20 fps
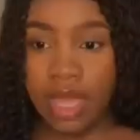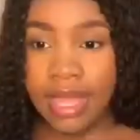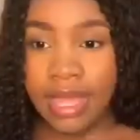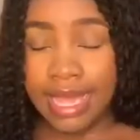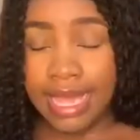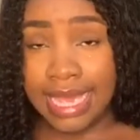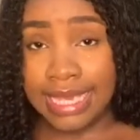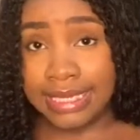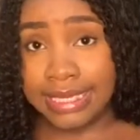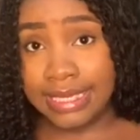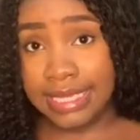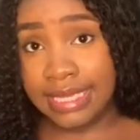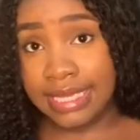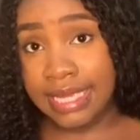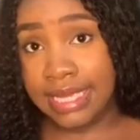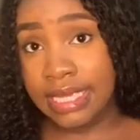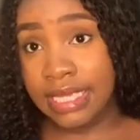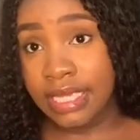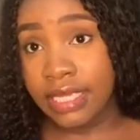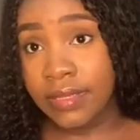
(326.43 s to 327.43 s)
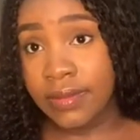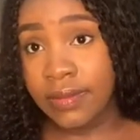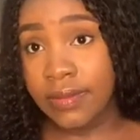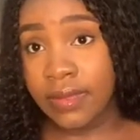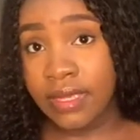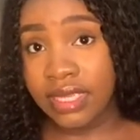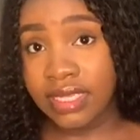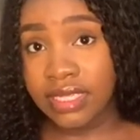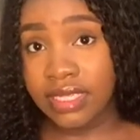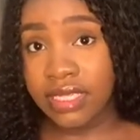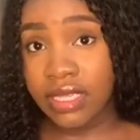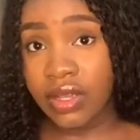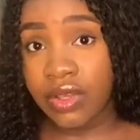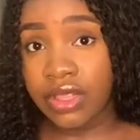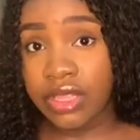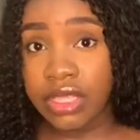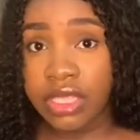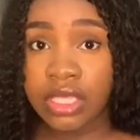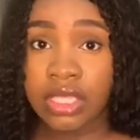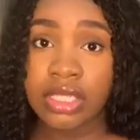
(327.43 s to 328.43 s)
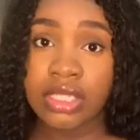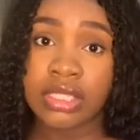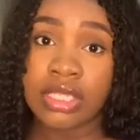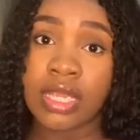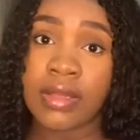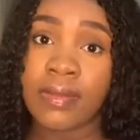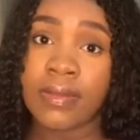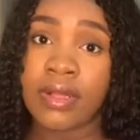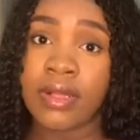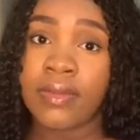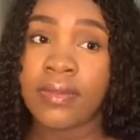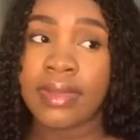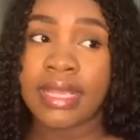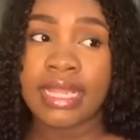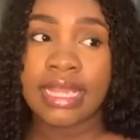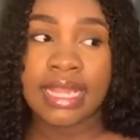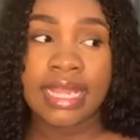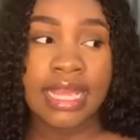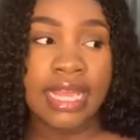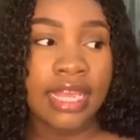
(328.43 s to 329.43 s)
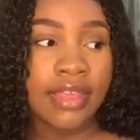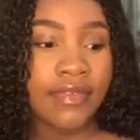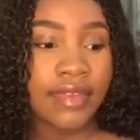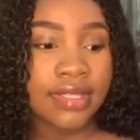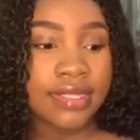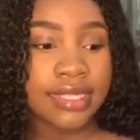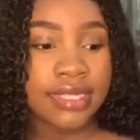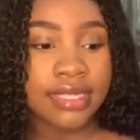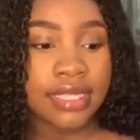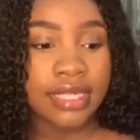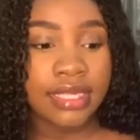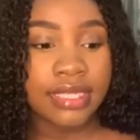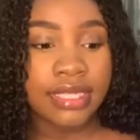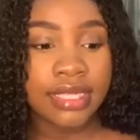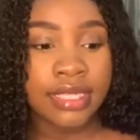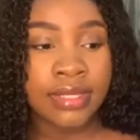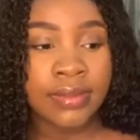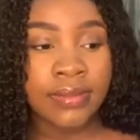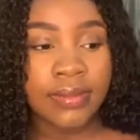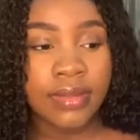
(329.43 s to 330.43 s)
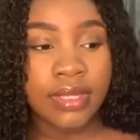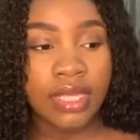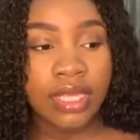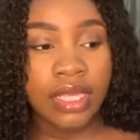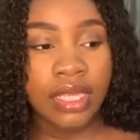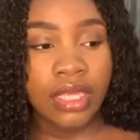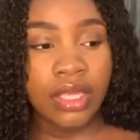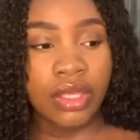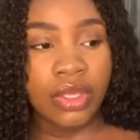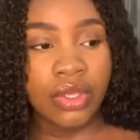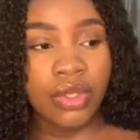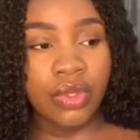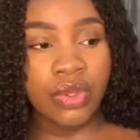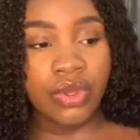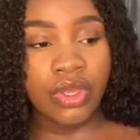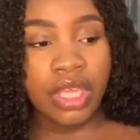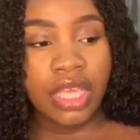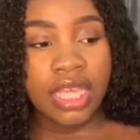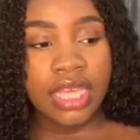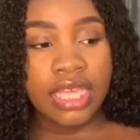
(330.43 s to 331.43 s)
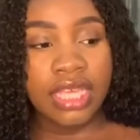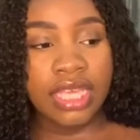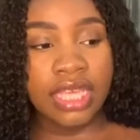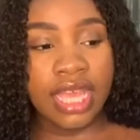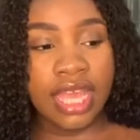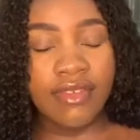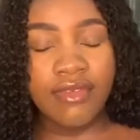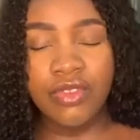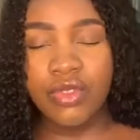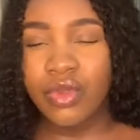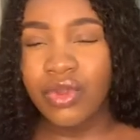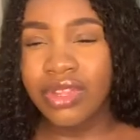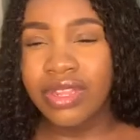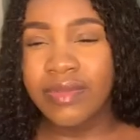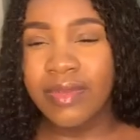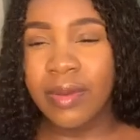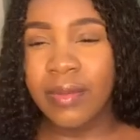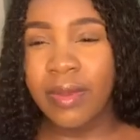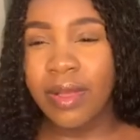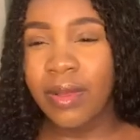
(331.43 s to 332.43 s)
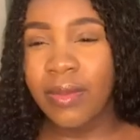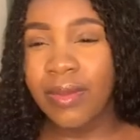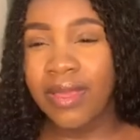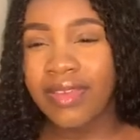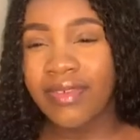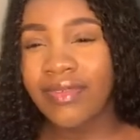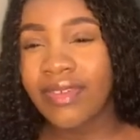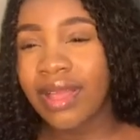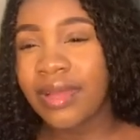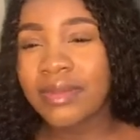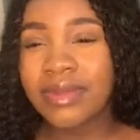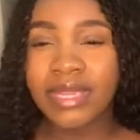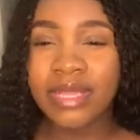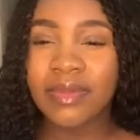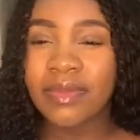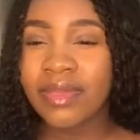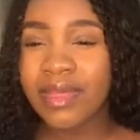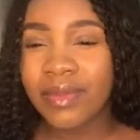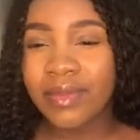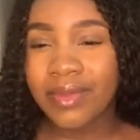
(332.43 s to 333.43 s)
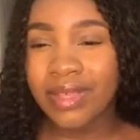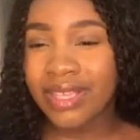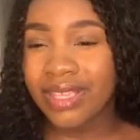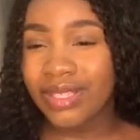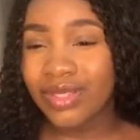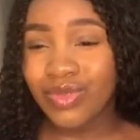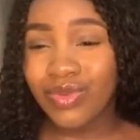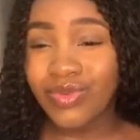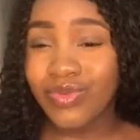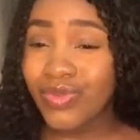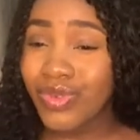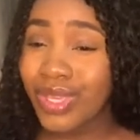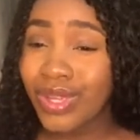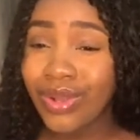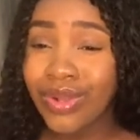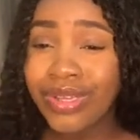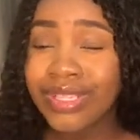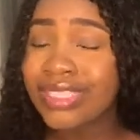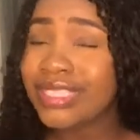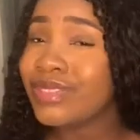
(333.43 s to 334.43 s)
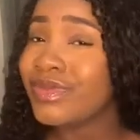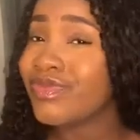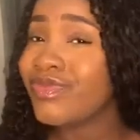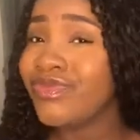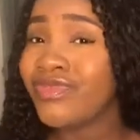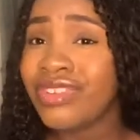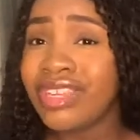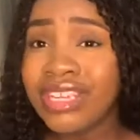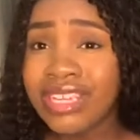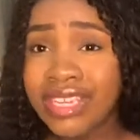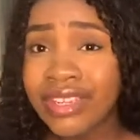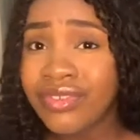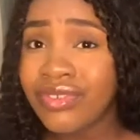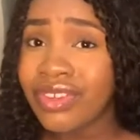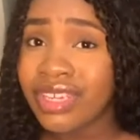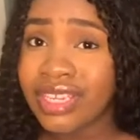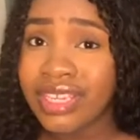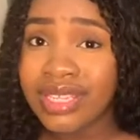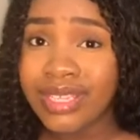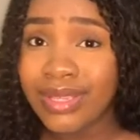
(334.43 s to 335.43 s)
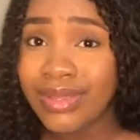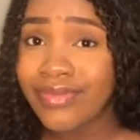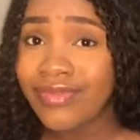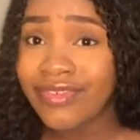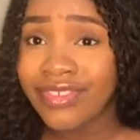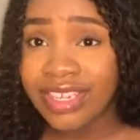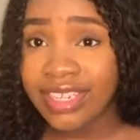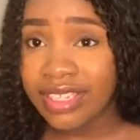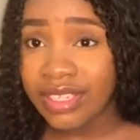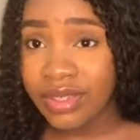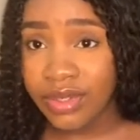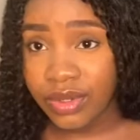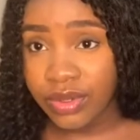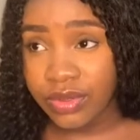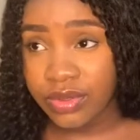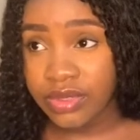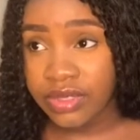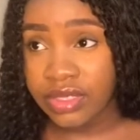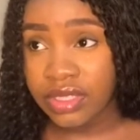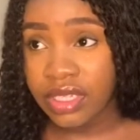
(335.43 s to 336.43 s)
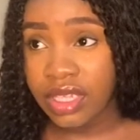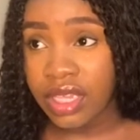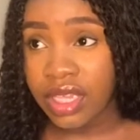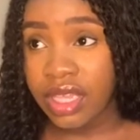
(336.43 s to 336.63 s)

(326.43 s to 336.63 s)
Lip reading: I started telling him personal things about my life. I started telling him, I even told him about my family members. We got really, really, really close.